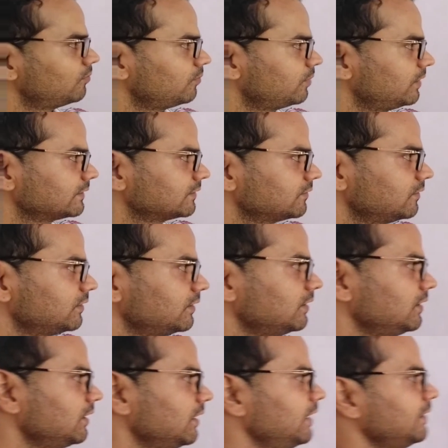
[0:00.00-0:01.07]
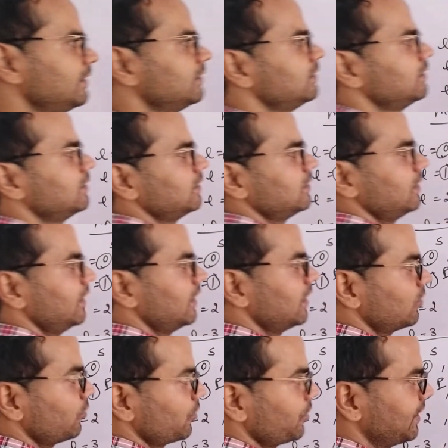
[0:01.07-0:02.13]
plus 1, and they are
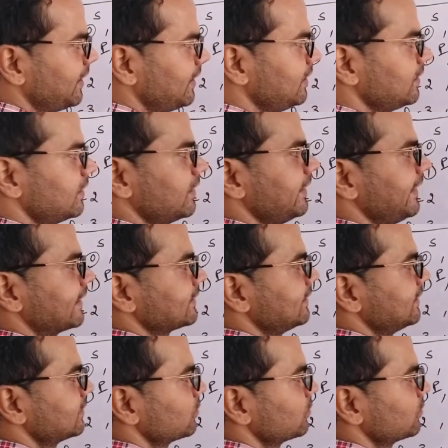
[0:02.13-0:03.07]
oriented in 3 axes,